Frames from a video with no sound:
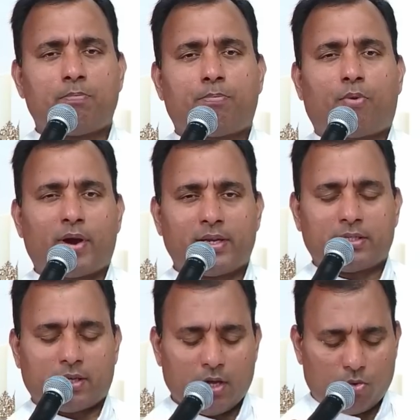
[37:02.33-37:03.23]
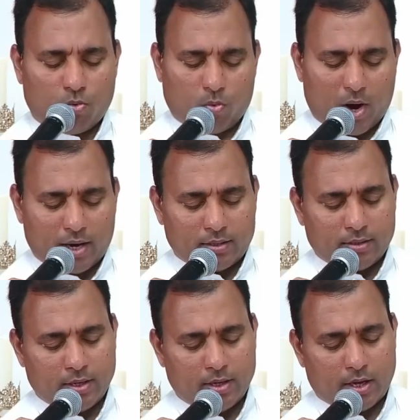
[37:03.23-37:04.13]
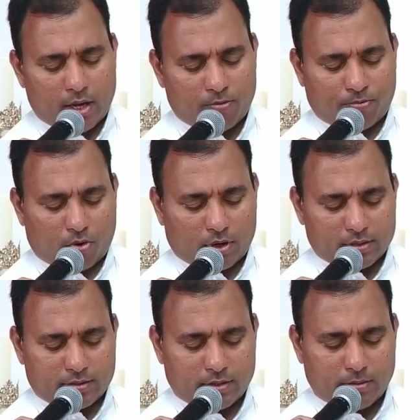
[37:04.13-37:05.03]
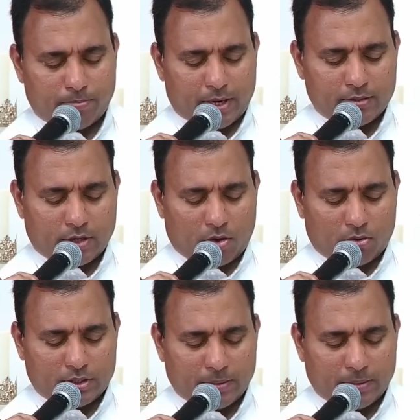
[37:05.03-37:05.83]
point, one focus. Praise the Lord.